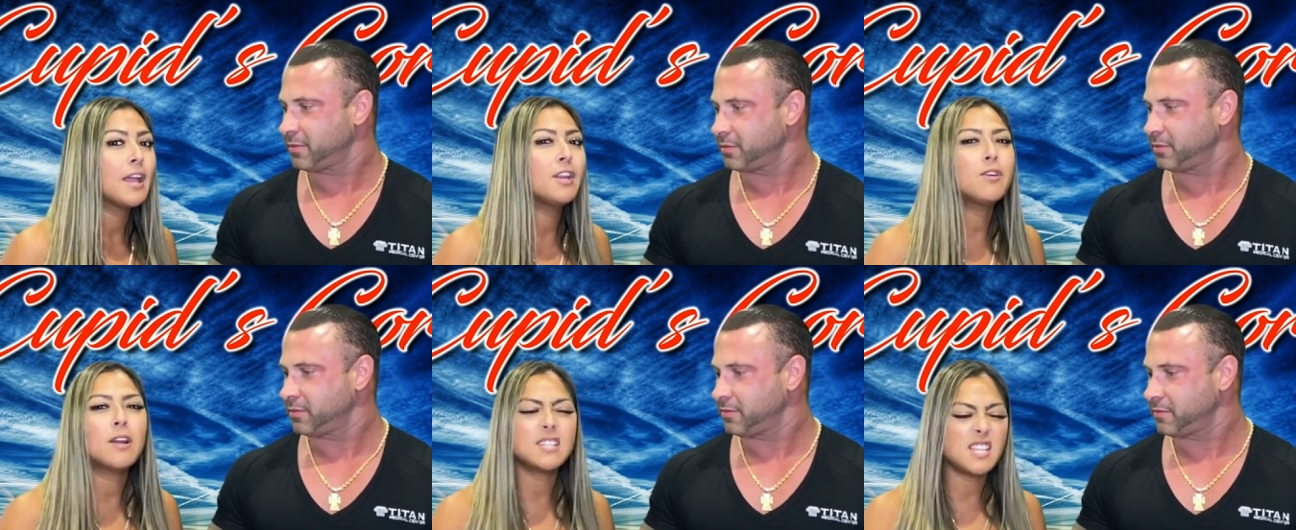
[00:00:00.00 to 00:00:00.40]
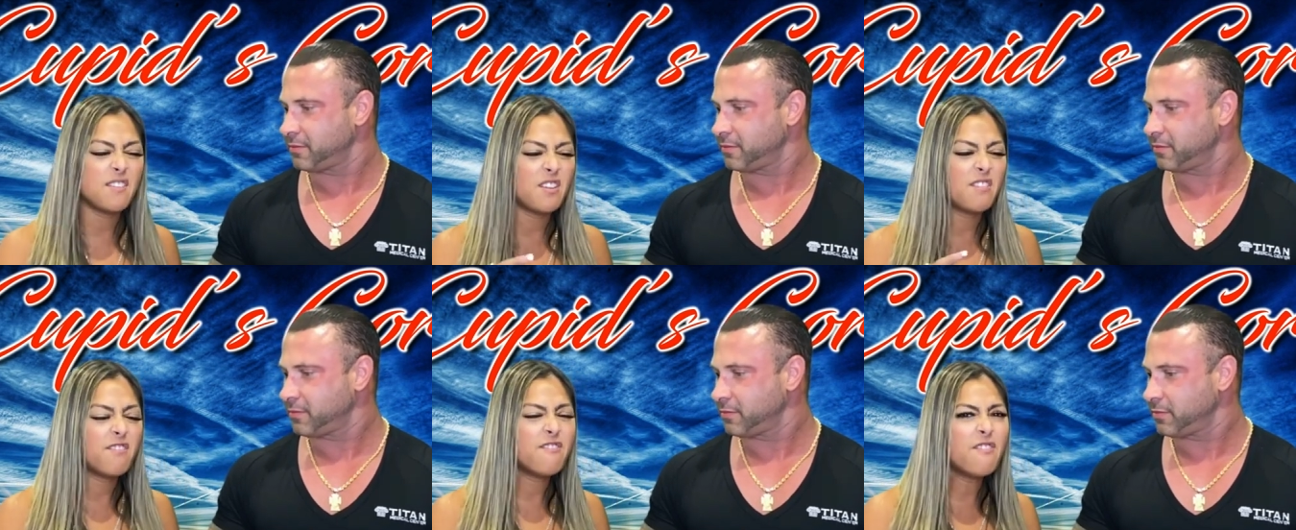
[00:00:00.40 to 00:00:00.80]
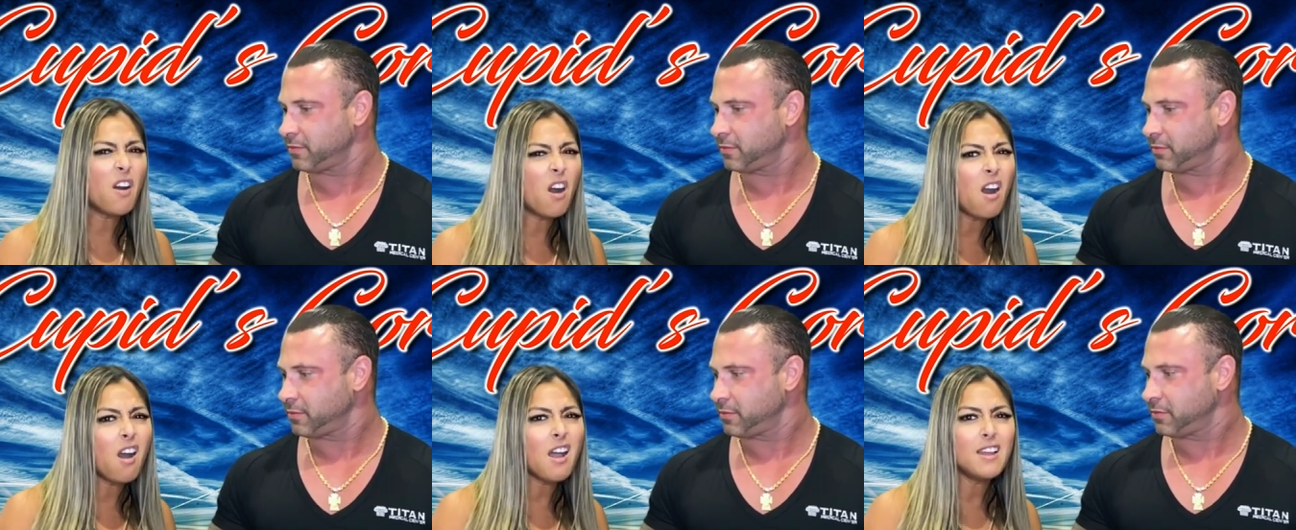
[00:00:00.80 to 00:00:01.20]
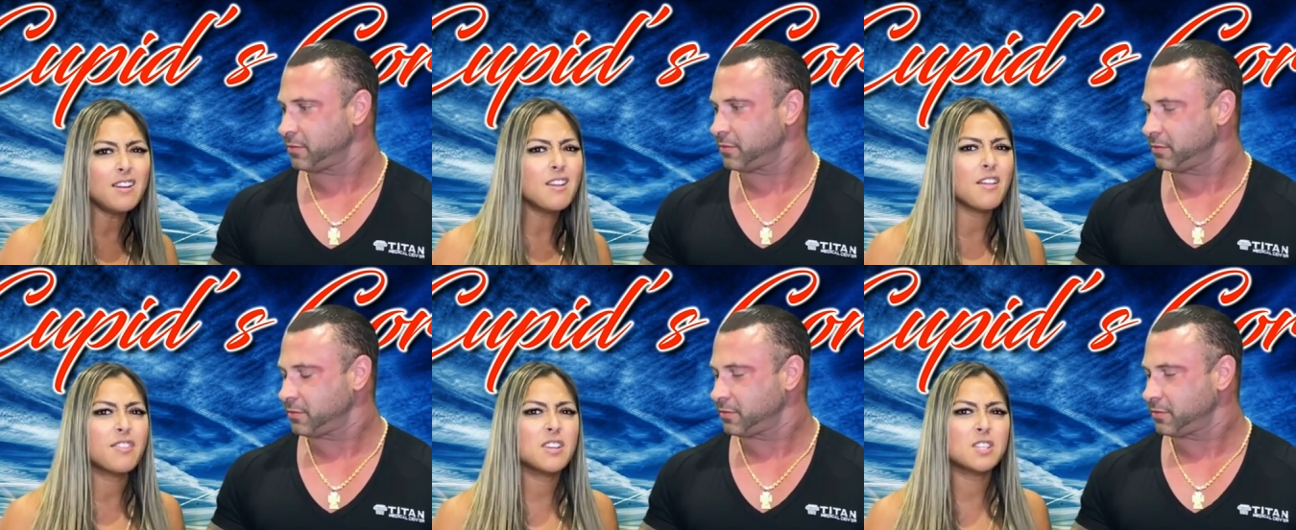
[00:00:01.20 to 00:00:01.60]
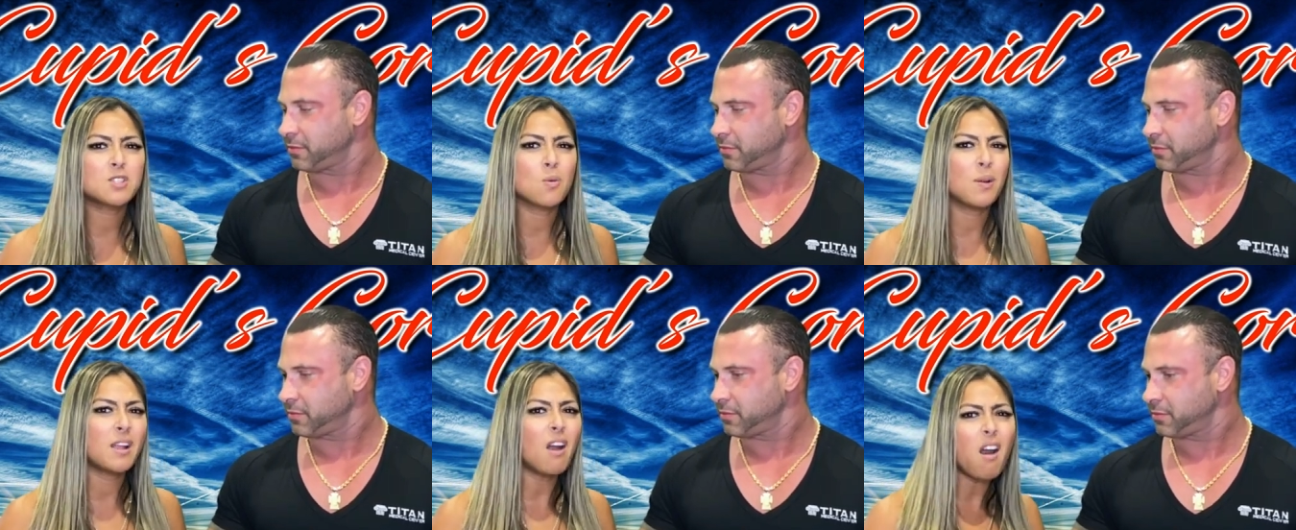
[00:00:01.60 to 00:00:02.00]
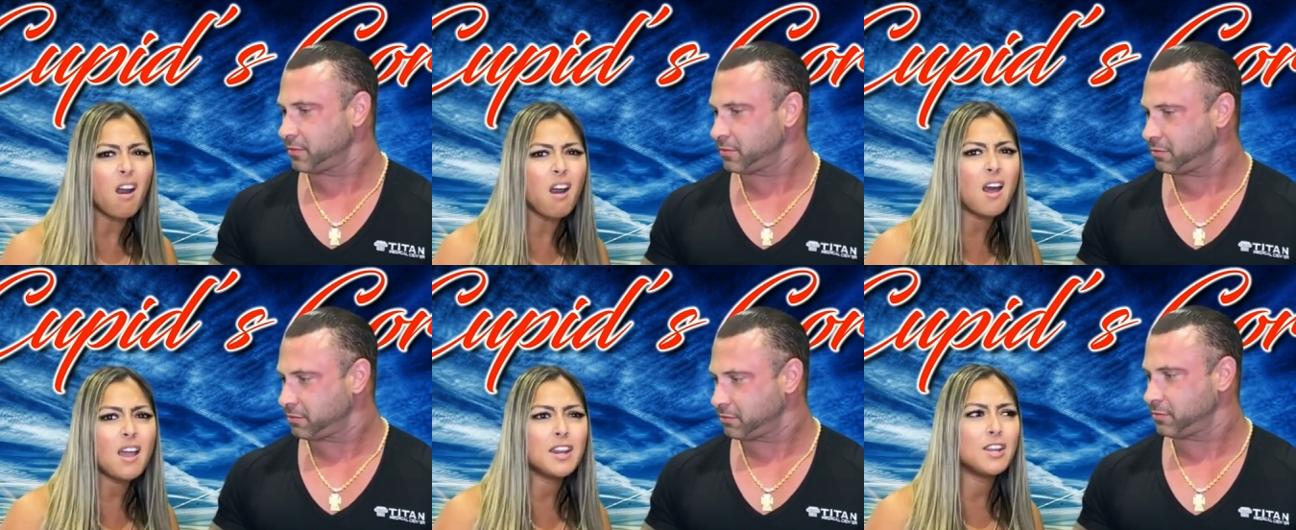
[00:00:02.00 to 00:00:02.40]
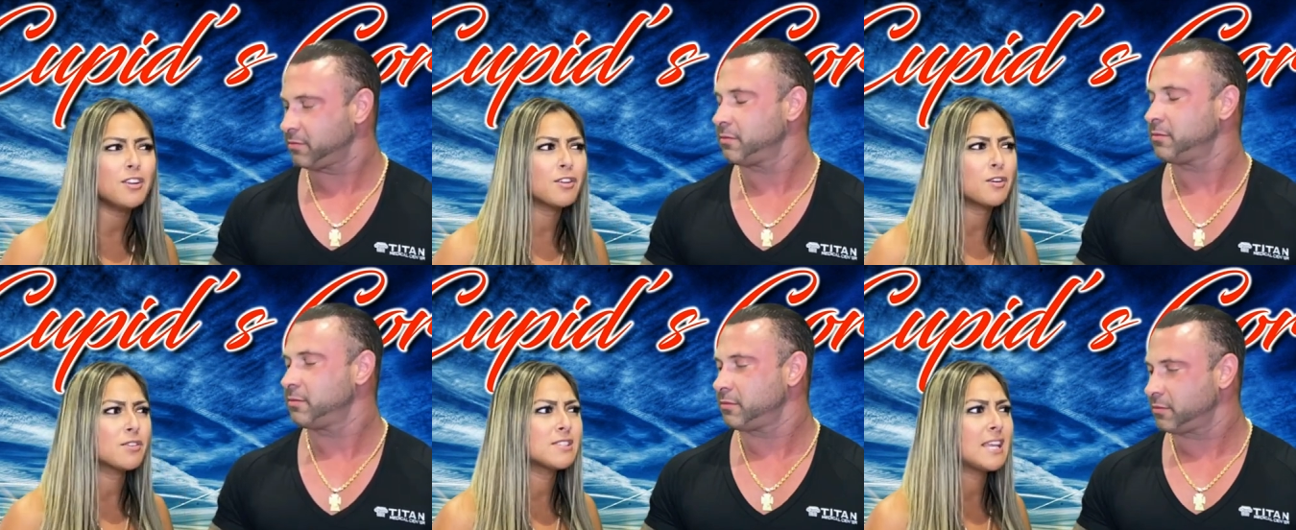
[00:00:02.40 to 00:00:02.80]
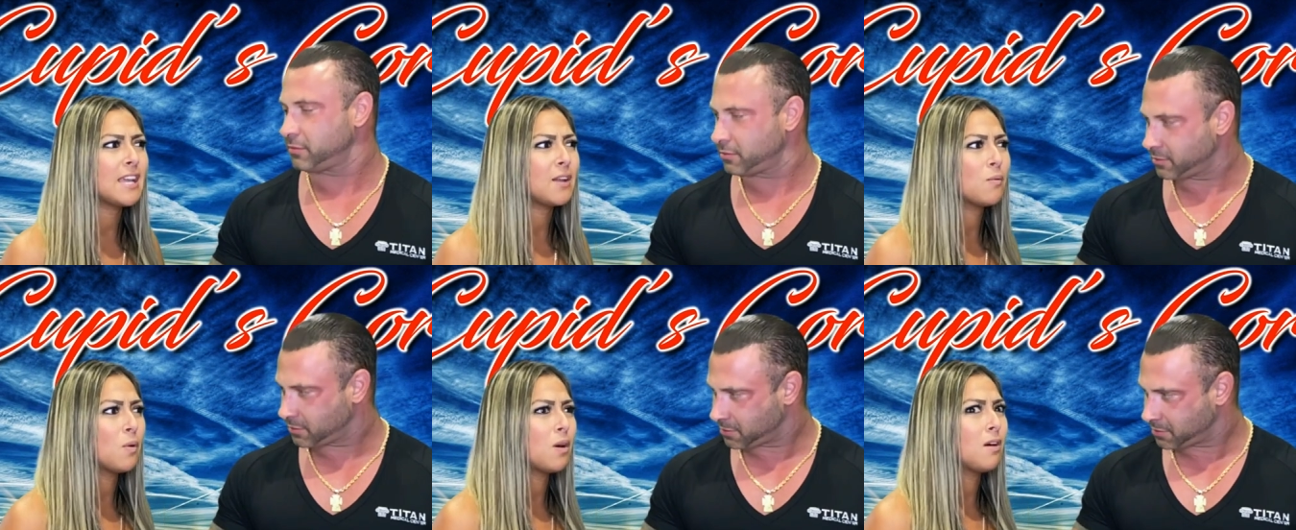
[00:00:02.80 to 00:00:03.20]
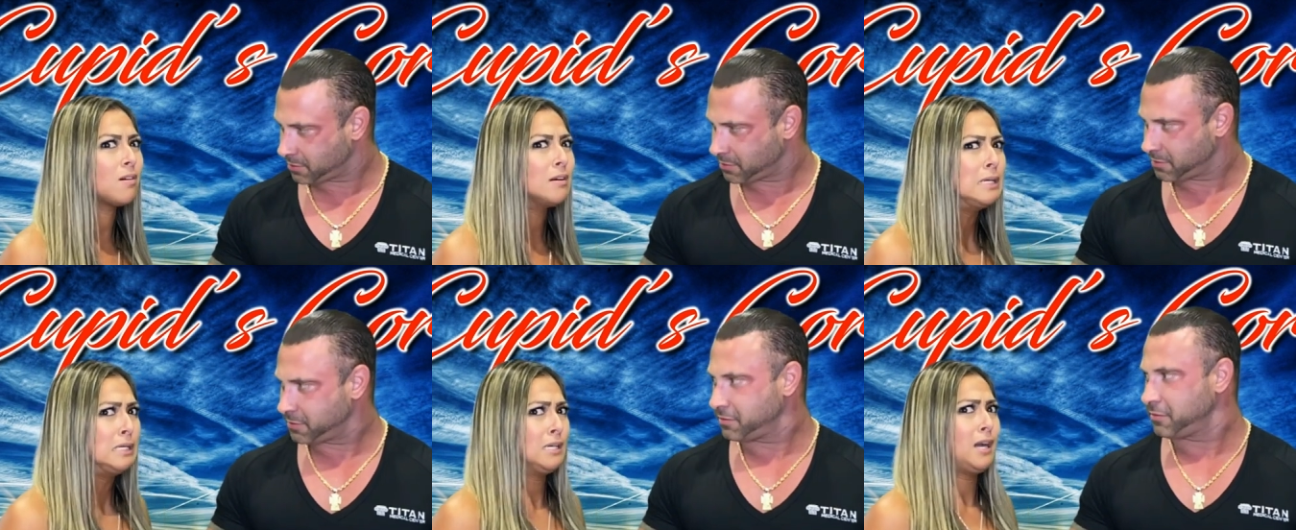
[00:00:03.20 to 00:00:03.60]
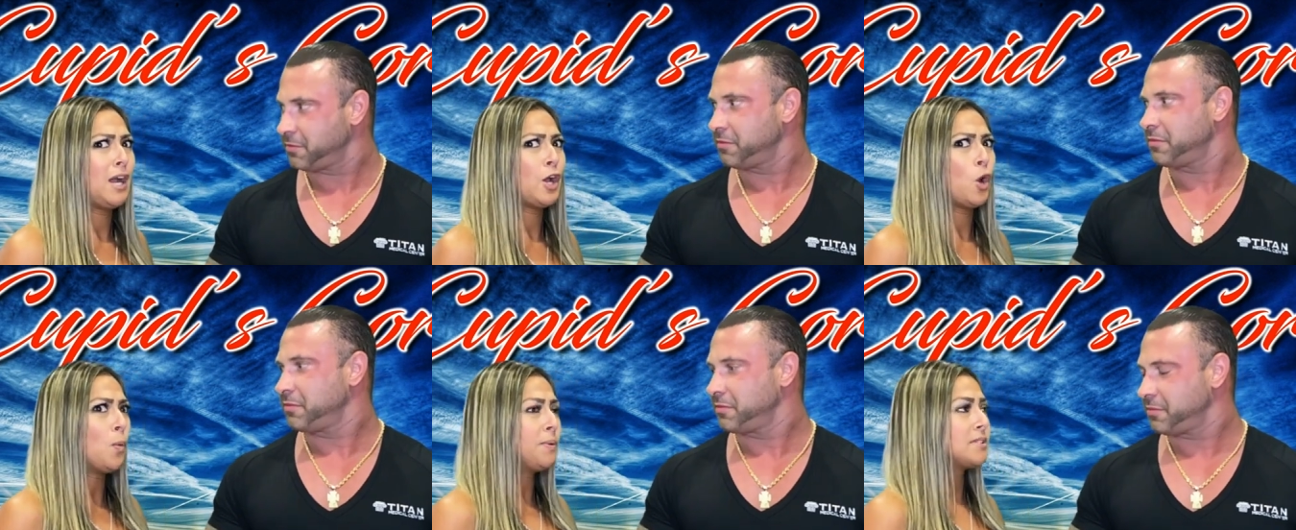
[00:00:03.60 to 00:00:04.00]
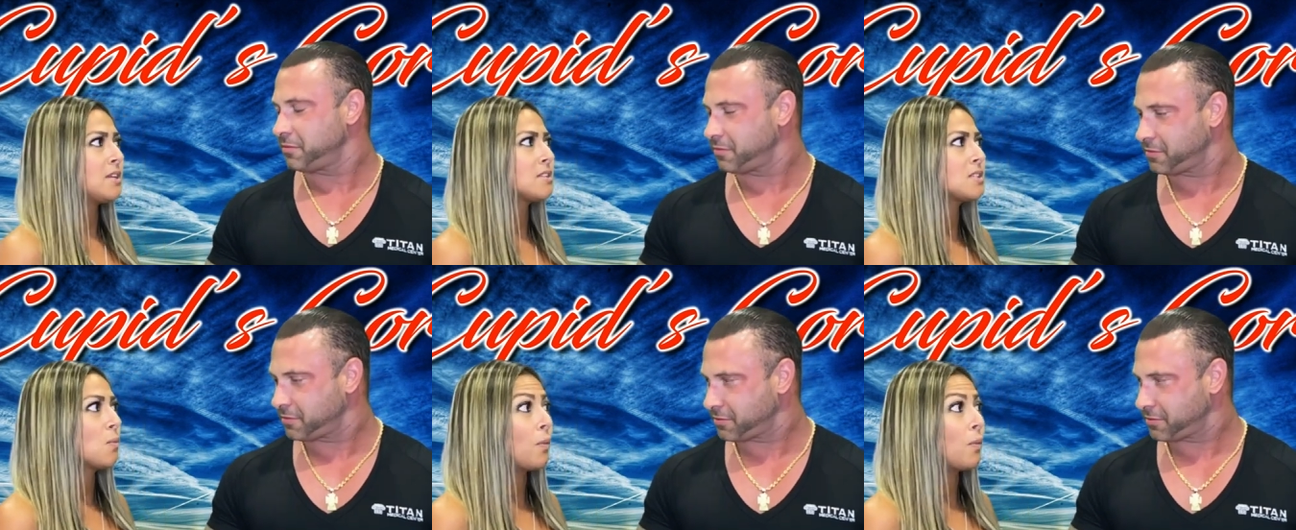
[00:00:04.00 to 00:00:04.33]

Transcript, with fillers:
Speaker 1: and you guys haven't fought, nothing's going on, and you're saying, well... I hope it's not